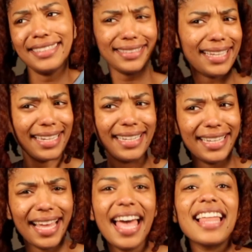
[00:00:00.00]
guess it's kind
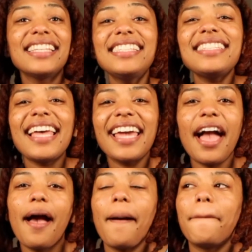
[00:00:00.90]
of, this is
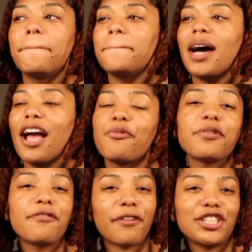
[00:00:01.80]
like my
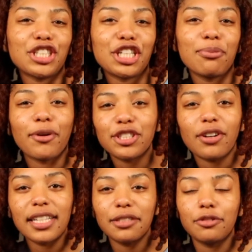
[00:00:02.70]
refresher
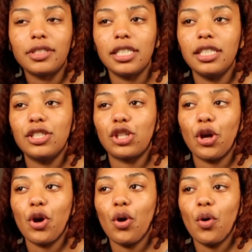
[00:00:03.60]
moisturizing routine,
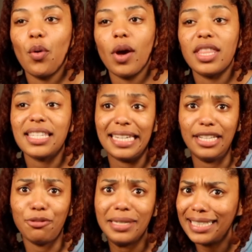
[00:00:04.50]
so this can
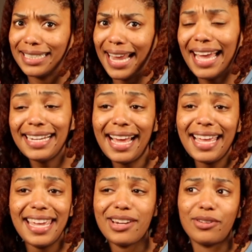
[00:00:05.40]
either be done at
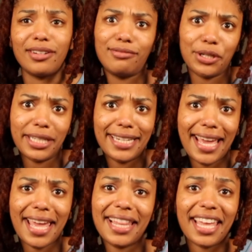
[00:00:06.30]
night or during the
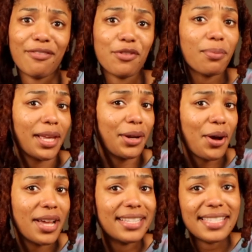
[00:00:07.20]
day, like if you plan
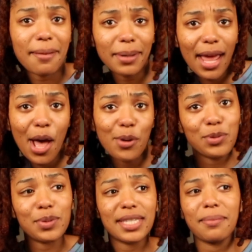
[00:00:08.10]
on stepping out,
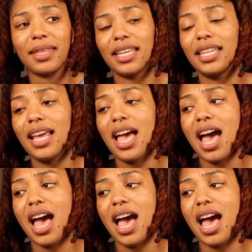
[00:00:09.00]
doing something